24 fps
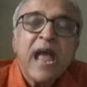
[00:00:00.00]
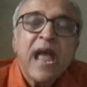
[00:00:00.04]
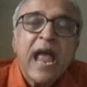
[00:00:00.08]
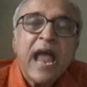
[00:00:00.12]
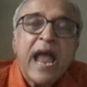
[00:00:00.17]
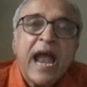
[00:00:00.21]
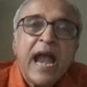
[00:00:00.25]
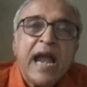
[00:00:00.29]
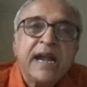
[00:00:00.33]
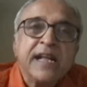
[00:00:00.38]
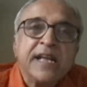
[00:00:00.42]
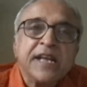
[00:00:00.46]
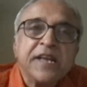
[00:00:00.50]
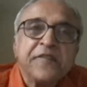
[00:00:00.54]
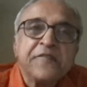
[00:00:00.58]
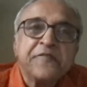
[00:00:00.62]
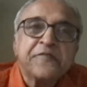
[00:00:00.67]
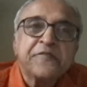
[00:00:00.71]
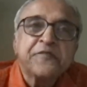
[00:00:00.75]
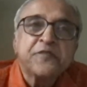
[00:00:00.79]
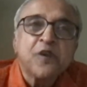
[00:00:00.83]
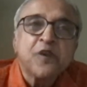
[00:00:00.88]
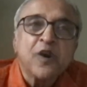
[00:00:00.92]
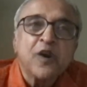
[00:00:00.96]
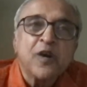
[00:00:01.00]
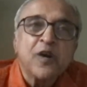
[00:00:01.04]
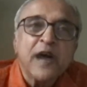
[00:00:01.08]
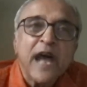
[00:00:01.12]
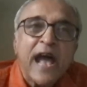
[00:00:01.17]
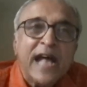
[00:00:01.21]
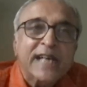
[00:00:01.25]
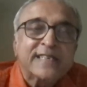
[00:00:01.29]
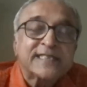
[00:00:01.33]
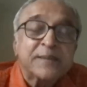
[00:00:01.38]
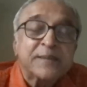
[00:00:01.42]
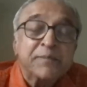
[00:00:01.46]
and if so,
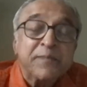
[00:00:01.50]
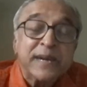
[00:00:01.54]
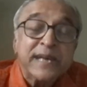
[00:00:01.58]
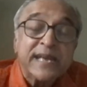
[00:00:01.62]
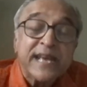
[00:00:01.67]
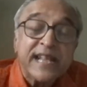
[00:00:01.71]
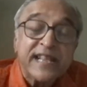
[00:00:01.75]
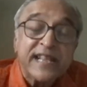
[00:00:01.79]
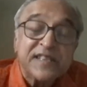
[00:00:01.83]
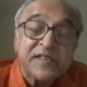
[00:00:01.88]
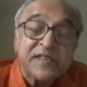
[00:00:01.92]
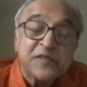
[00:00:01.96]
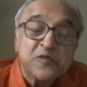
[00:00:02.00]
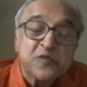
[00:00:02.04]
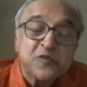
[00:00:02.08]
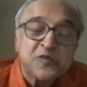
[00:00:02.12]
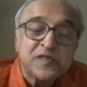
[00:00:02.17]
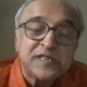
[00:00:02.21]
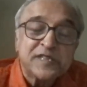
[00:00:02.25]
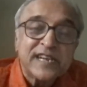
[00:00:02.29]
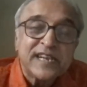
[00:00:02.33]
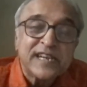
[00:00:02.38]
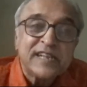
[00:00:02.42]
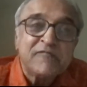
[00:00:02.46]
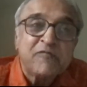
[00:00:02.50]
as somebody else used it,